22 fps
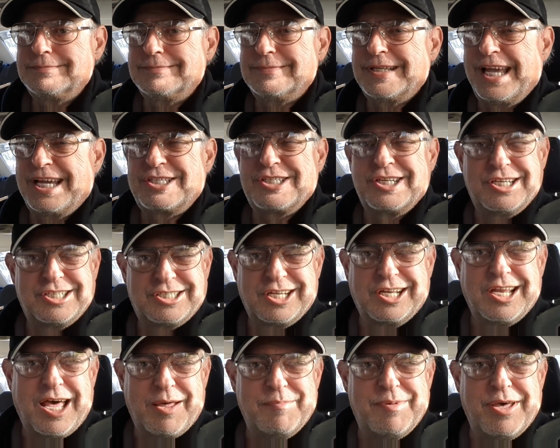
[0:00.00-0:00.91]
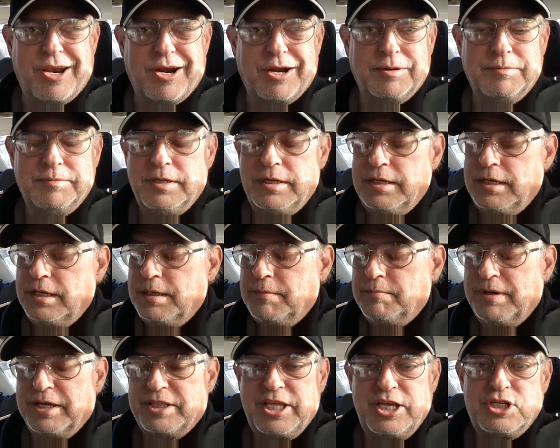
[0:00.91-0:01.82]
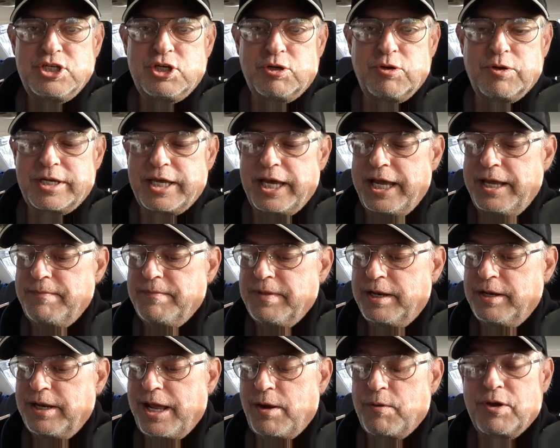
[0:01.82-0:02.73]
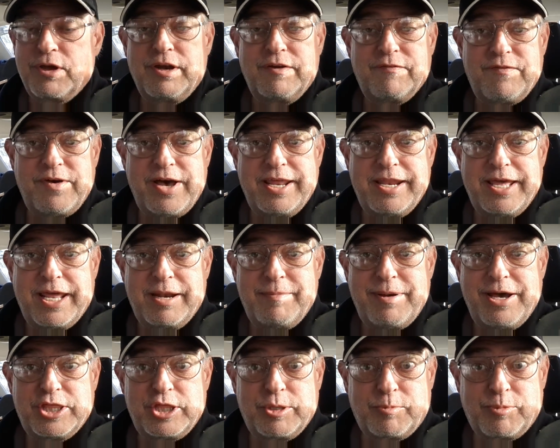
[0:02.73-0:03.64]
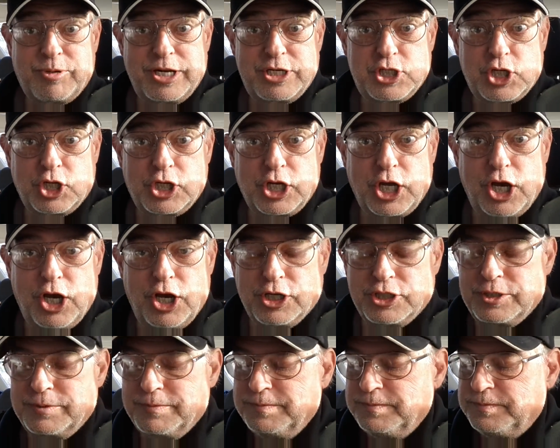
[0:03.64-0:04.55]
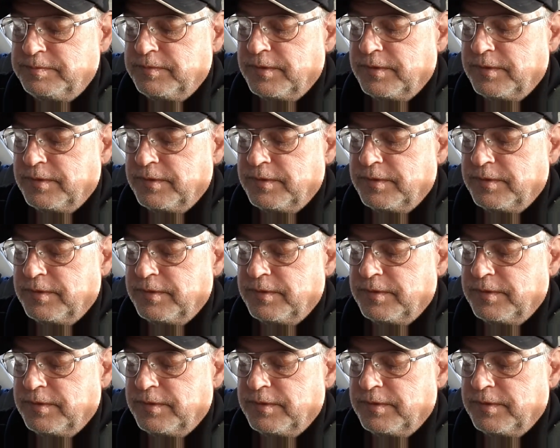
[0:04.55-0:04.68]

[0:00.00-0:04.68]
Actually, it's a lot better. But these are okay, and now we're going to find out about the pretzel dogs.